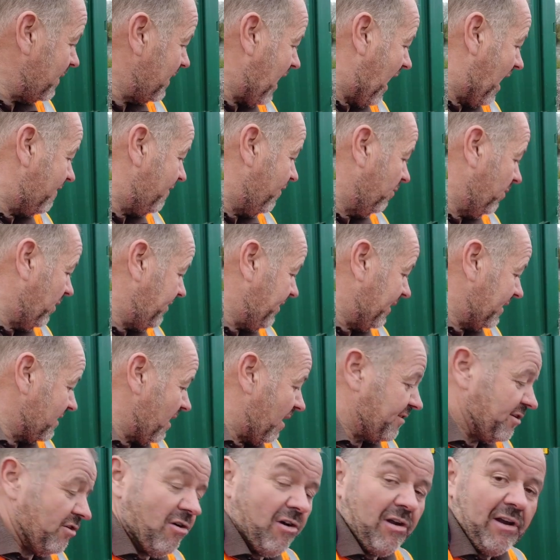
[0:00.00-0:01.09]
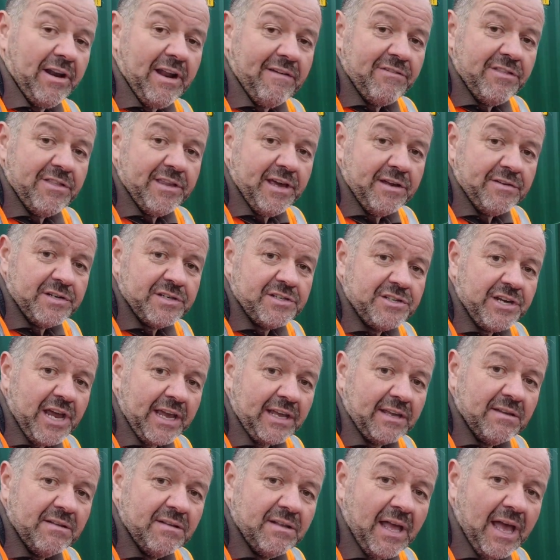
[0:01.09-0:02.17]
careful with things like the oil and everything though. Just
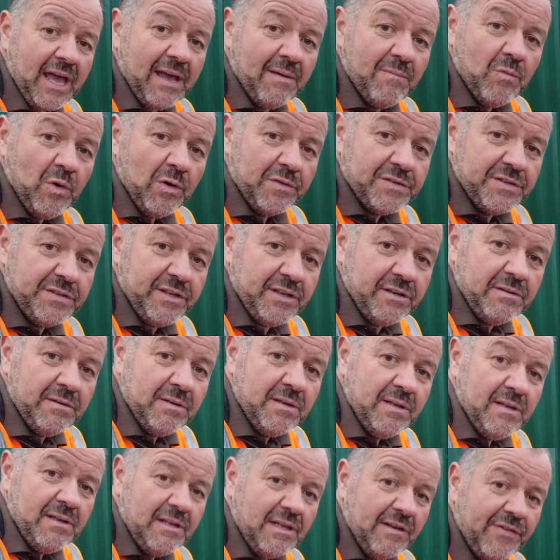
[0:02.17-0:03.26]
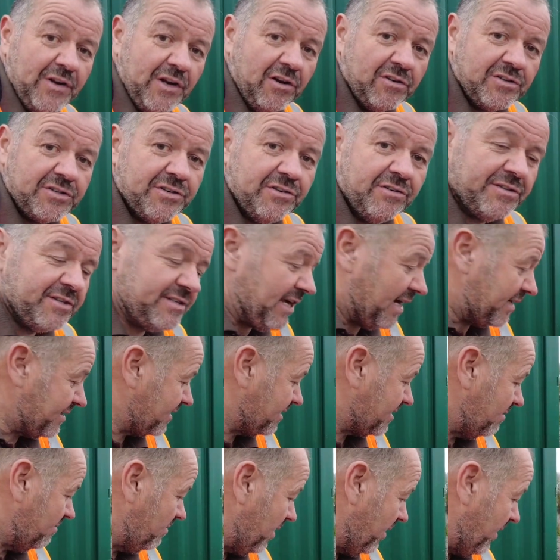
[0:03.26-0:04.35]
check what to do. If you're not sure, just ask
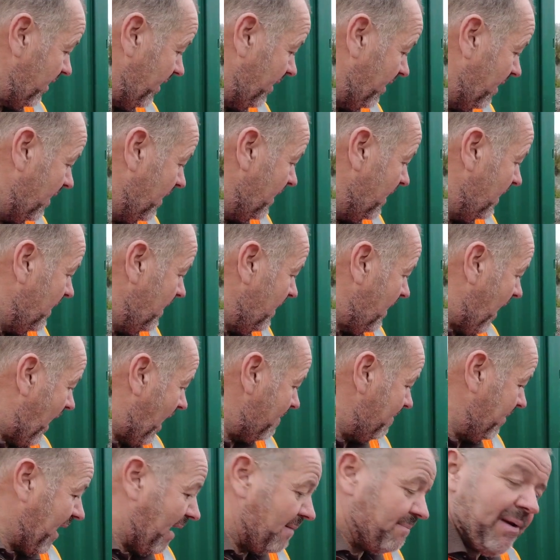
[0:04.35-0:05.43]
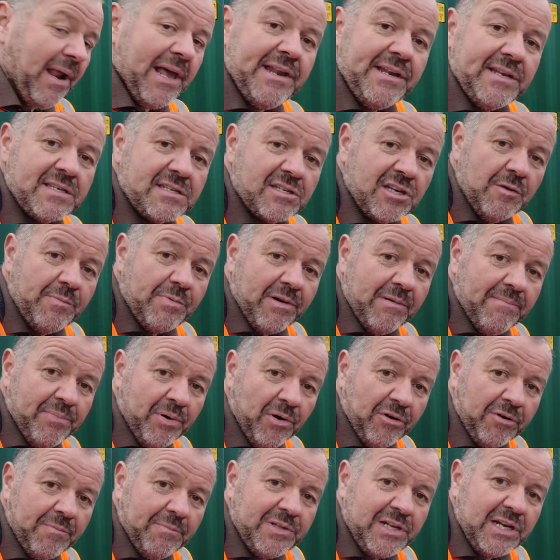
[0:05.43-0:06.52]
somebody. But that blade is super
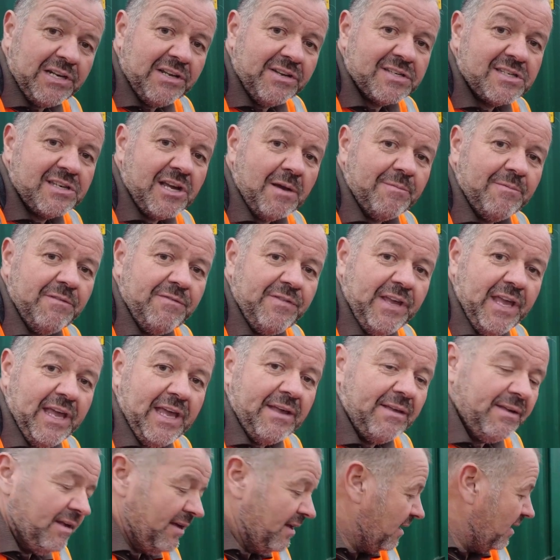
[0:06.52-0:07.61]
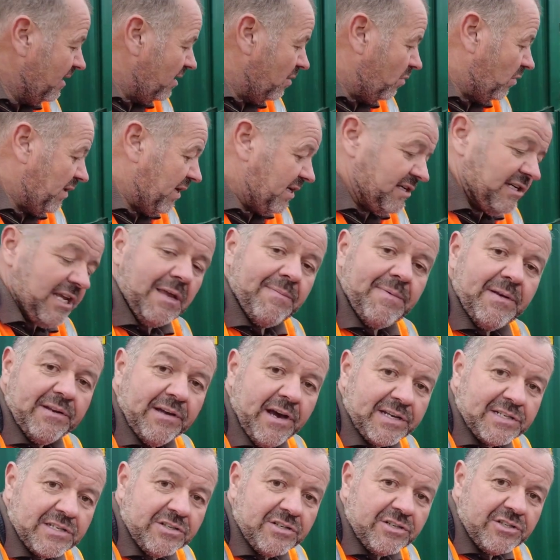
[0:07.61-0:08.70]
important, particularly this time of year. We need to keep it
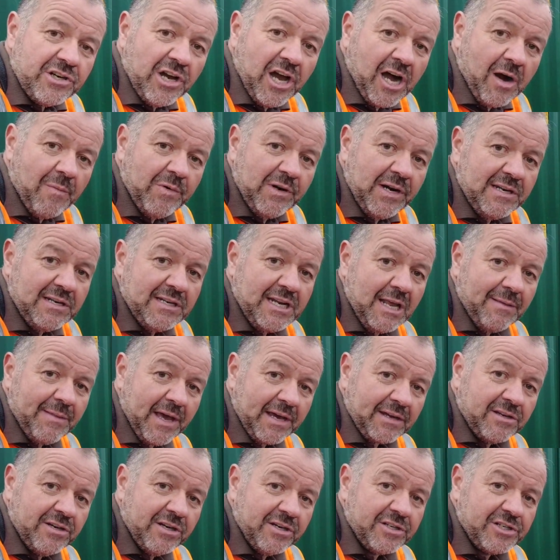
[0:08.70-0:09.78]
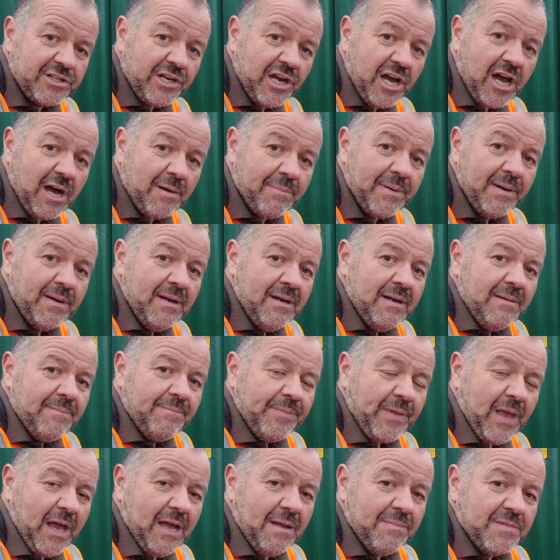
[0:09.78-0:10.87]
nice and sharp, we need to keep that cut sharp.
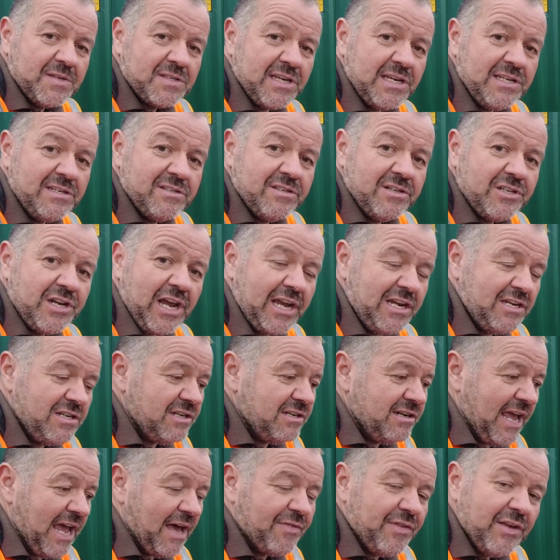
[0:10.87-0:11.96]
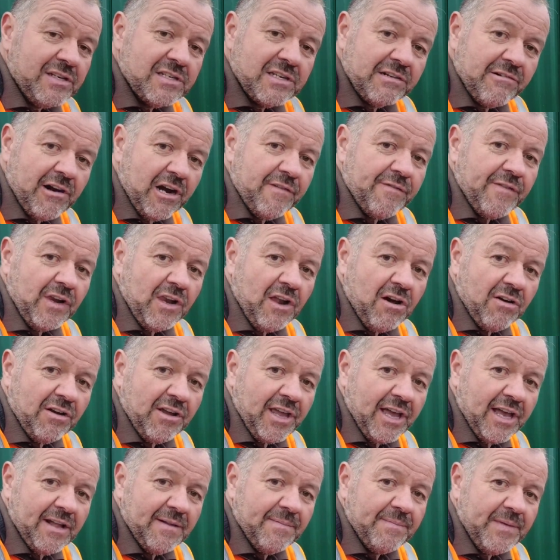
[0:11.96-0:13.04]
The seasons are changing now, things are growing for
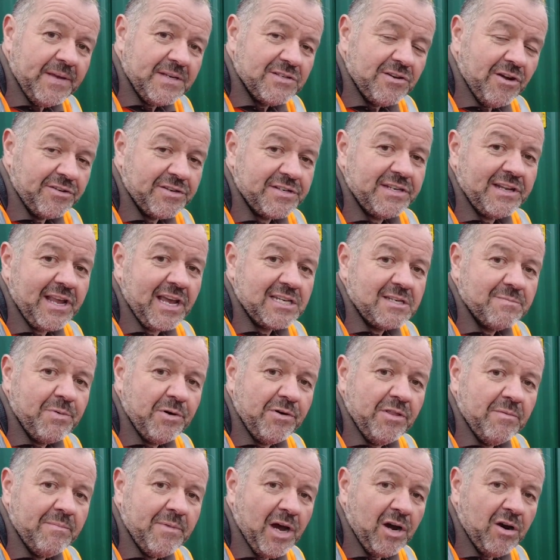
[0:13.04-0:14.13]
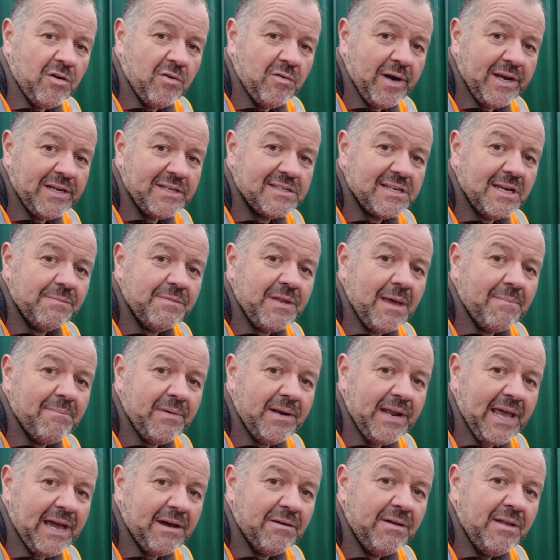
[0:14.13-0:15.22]
longer. It's not just a case of putting the mower away September
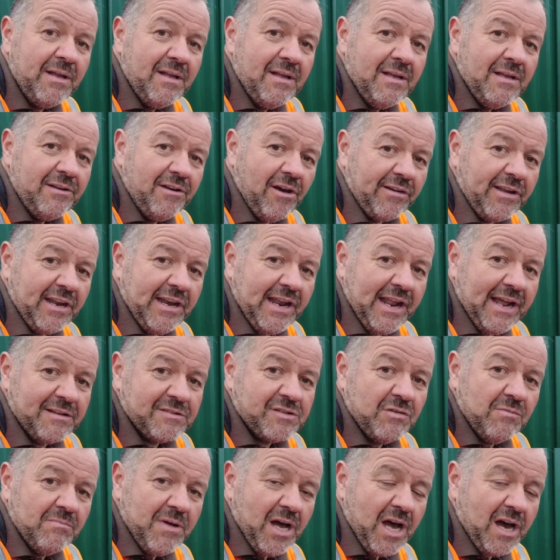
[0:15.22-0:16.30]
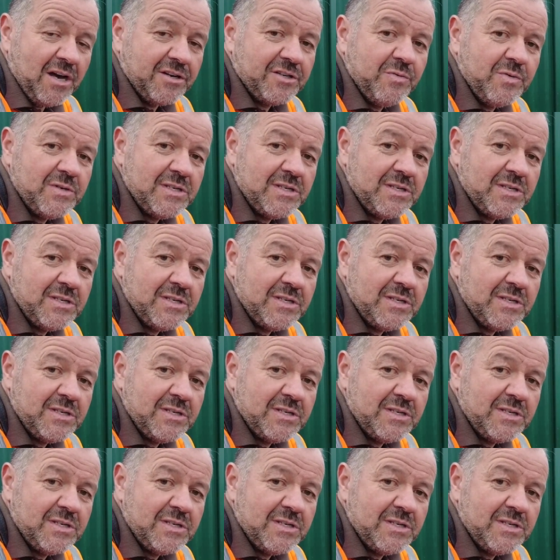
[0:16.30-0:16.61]
now, not getting it out till March. We